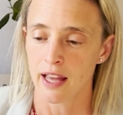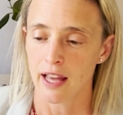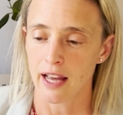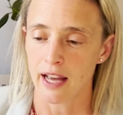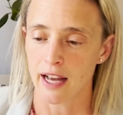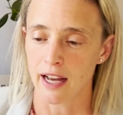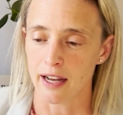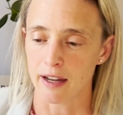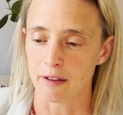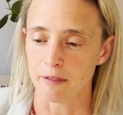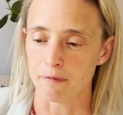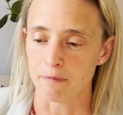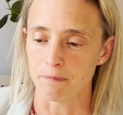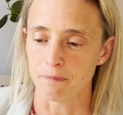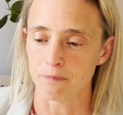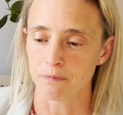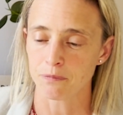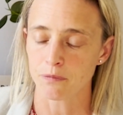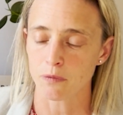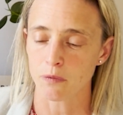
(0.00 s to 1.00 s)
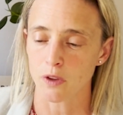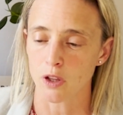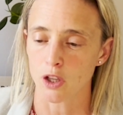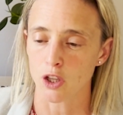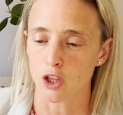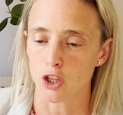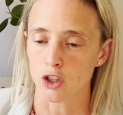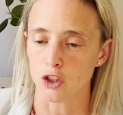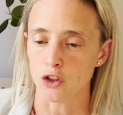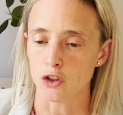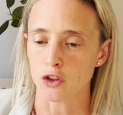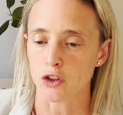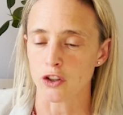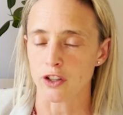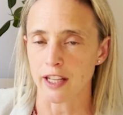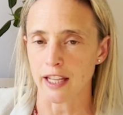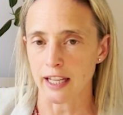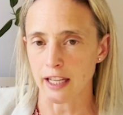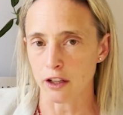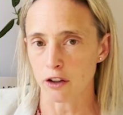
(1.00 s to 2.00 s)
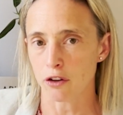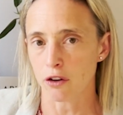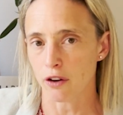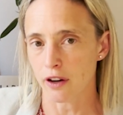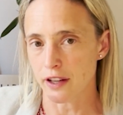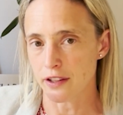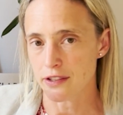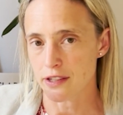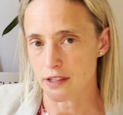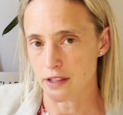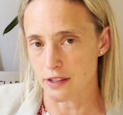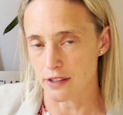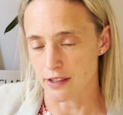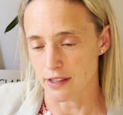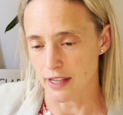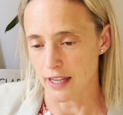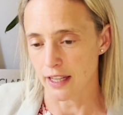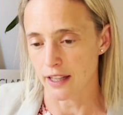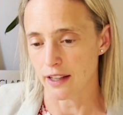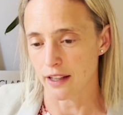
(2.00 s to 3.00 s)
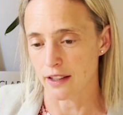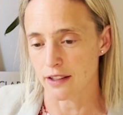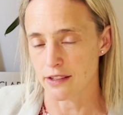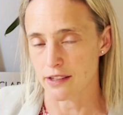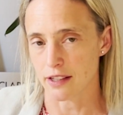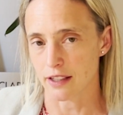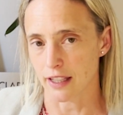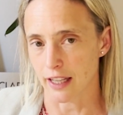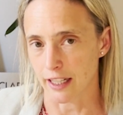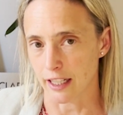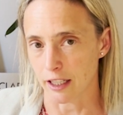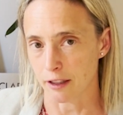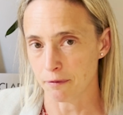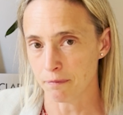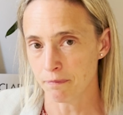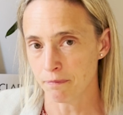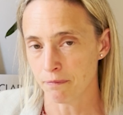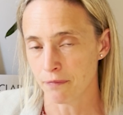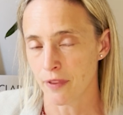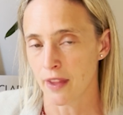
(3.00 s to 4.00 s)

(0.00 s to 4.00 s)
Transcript: you can increase zinc and selenium.